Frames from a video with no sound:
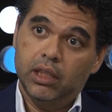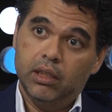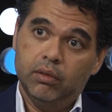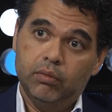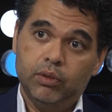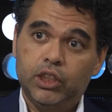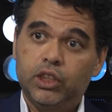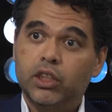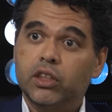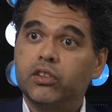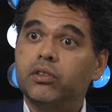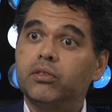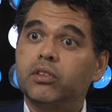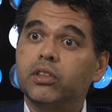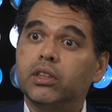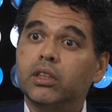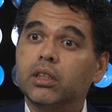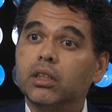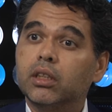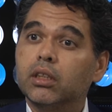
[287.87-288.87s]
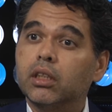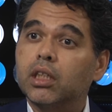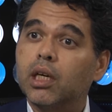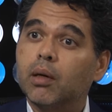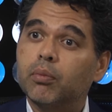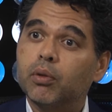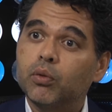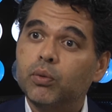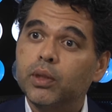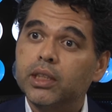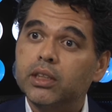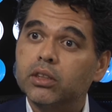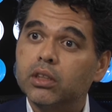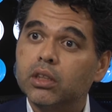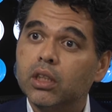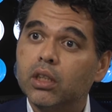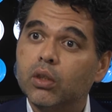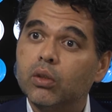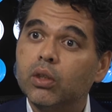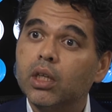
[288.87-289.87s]
We just a couple of weeks
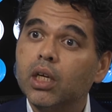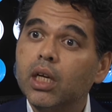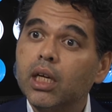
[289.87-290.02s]
ago